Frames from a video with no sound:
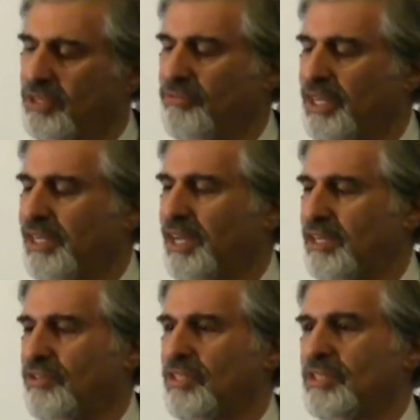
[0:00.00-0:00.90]
you really got
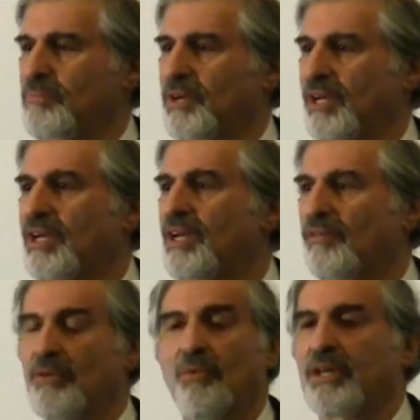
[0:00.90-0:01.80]
to do this book.
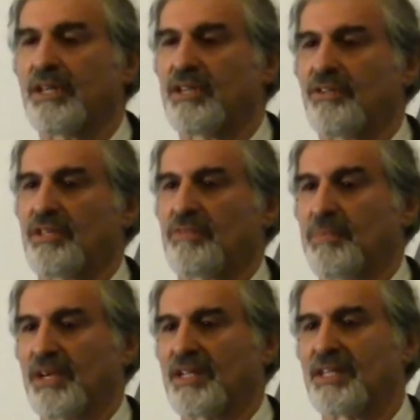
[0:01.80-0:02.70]
We want you to do this
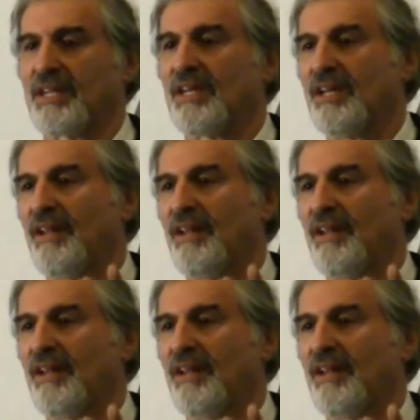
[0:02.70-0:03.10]
book. I said,